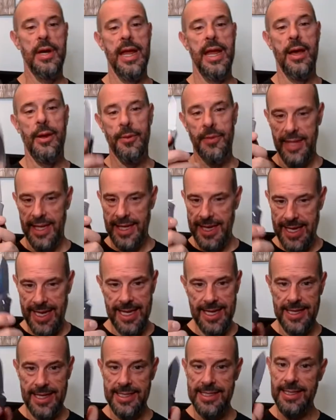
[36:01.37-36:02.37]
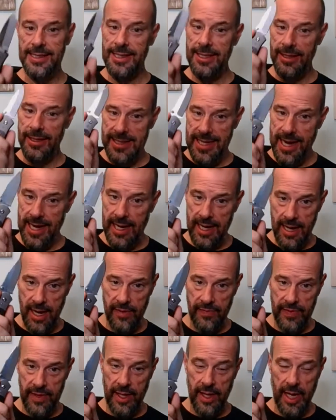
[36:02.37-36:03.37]
Now, again, this is a little tiny
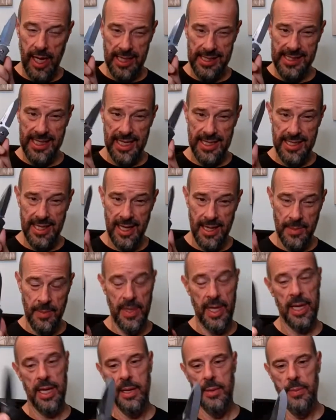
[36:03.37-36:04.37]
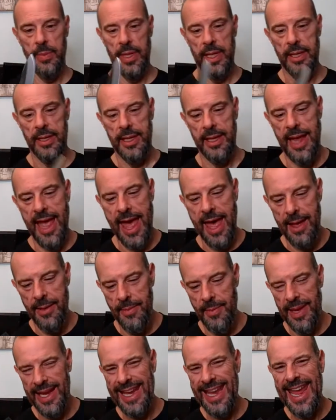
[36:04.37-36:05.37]
knife that costs a ton of money, but the
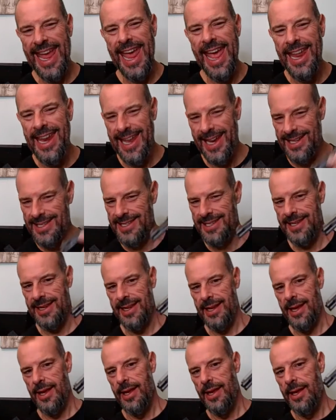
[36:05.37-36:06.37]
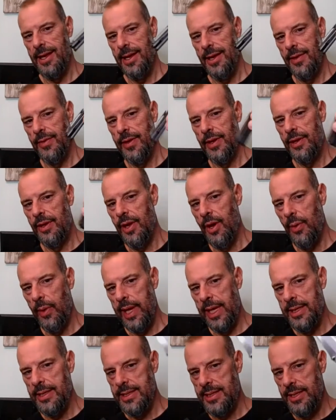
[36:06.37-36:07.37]
mechanics that go
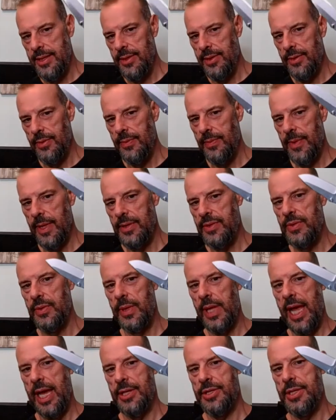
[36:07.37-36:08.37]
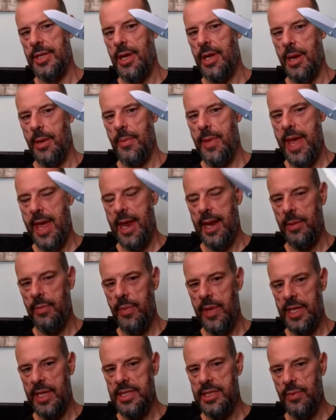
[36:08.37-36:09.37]
into a dual action automatic
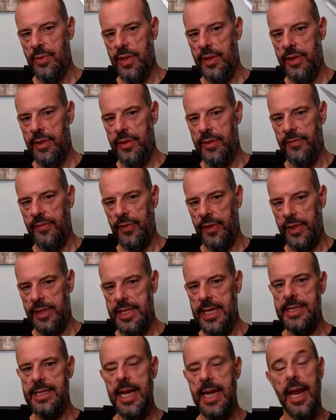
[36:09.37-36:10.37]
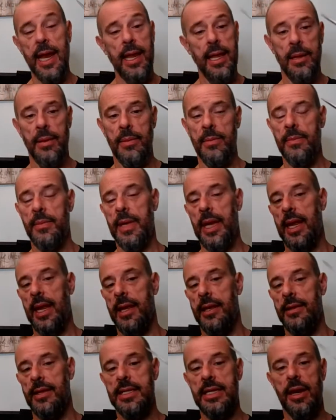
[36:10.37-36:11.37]
mixed with the full titanium
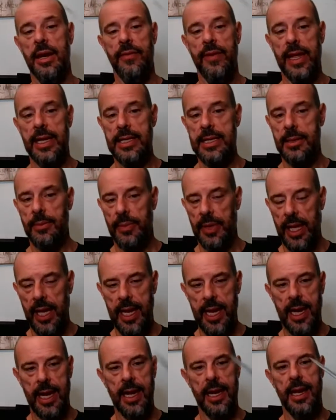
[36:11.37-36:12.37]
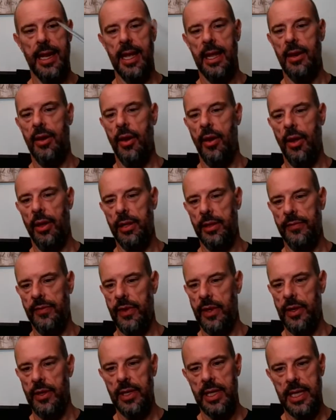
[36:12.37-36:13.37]
and the Teravantium blade and all of the
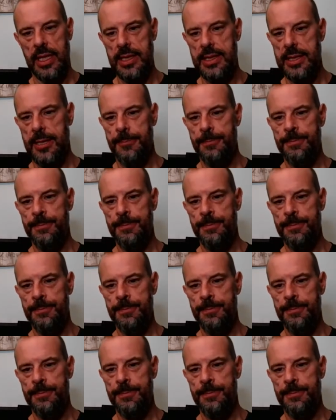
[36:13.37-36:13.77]
goodies,